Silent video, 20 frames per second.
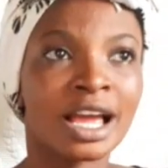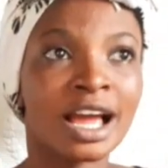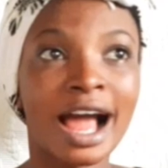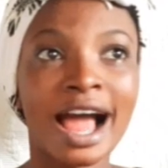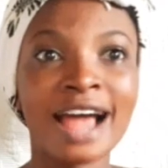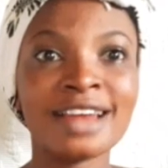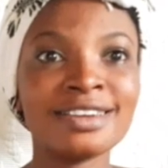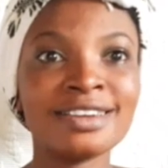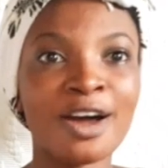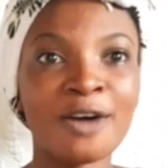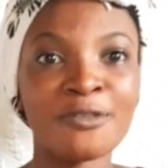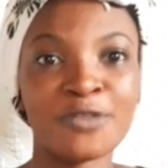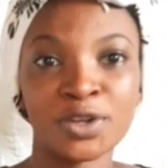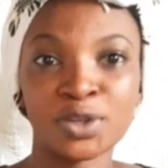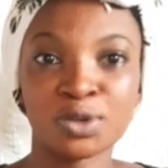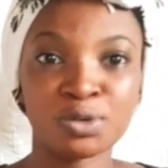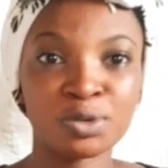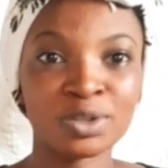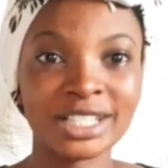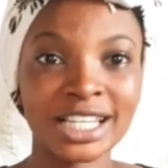And of the
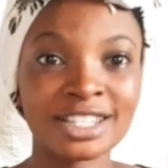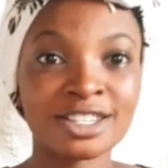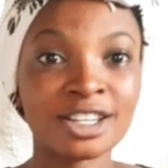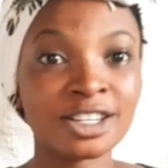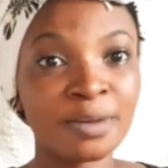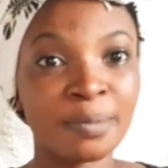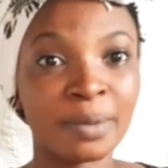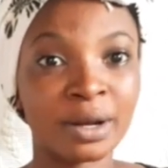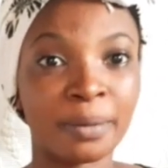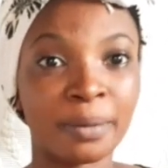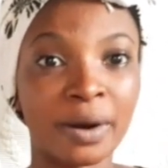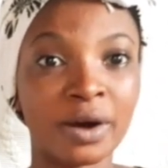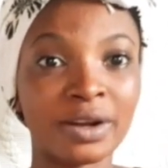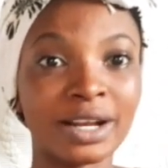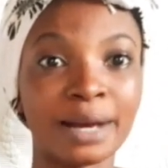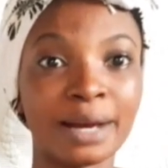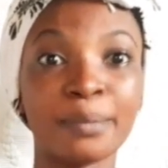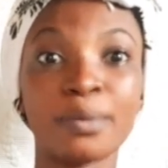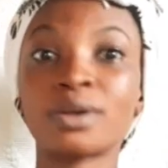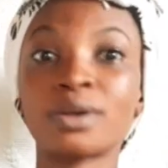truth, there's nothing but about
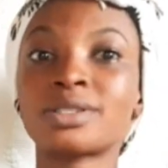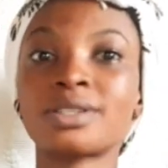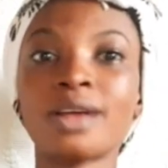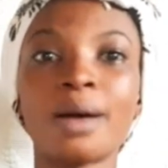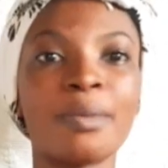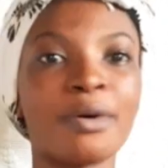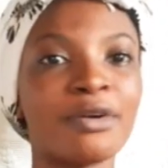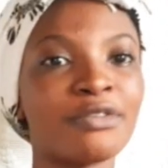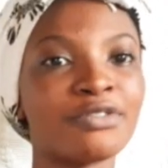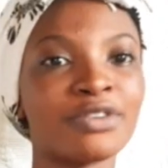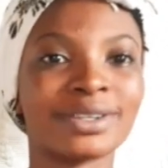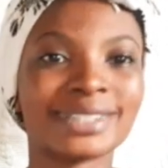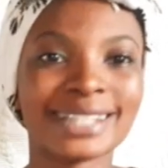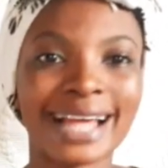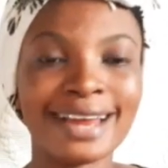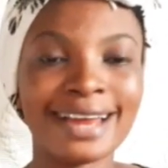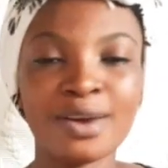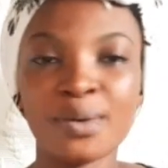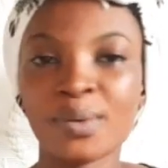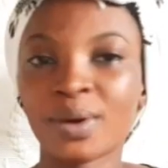that. But some of us,
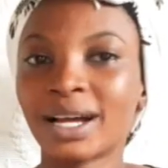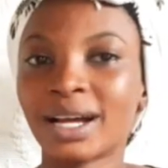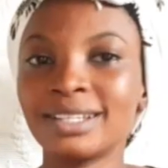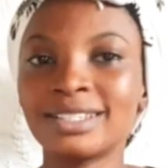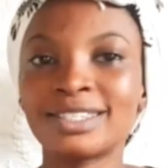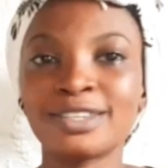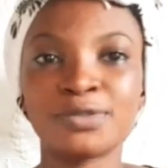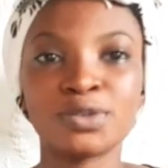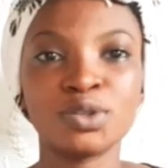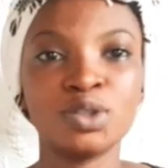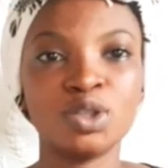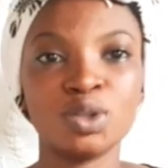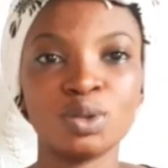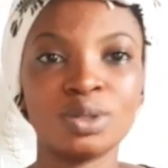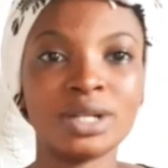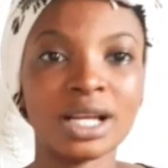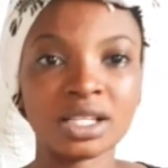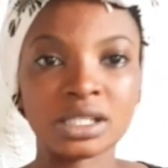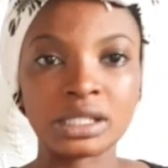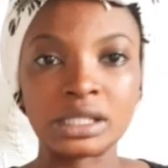I know we can't even do that.